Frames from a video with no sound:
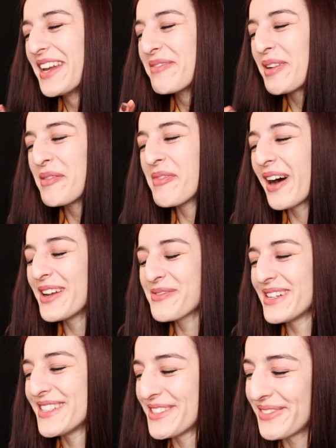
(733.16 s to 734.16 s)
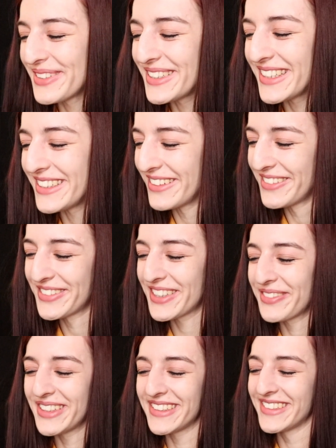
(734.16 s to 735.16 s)
My mind went to Virginia and for some
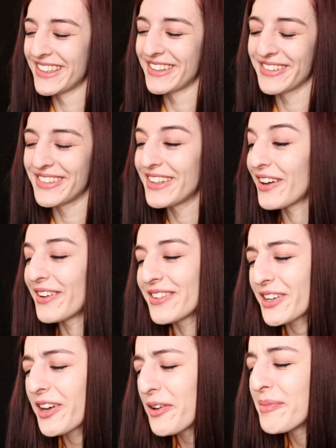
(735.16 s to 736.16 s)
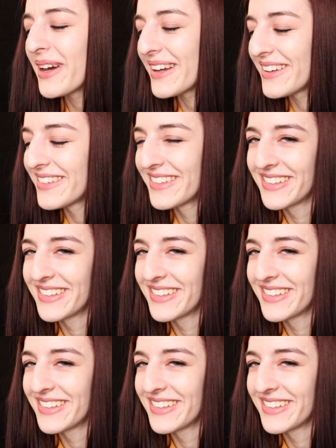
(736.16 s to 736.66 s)
reason I thought, no, go Maine.